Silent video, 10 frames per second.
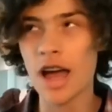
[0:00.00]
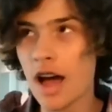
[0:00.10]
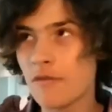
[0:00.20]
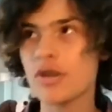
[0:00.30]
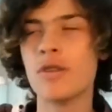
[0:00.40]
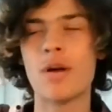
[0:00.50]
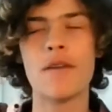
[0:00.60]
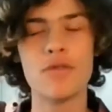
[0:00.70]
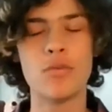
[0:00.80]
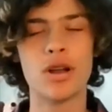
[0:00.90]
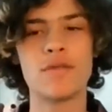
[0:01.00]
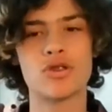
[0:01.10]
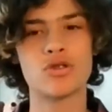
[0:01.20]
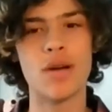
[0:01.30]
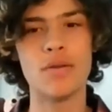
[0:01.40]
every every one of your
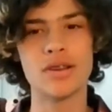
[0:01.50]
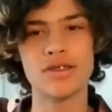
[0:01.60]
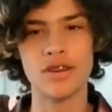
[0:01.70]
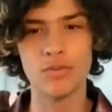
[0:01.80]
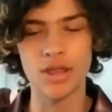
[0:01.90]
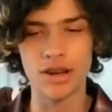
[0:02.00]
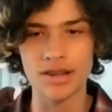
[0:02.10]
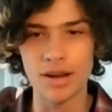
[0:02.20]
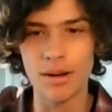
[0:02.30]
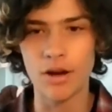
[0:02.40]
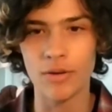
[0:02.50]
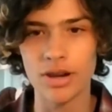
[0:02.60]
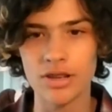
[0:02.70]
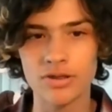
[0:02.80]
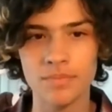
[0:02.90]
surroundings in, within a 10 mile
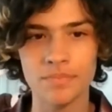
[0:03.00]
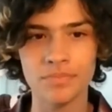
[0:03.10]
radius.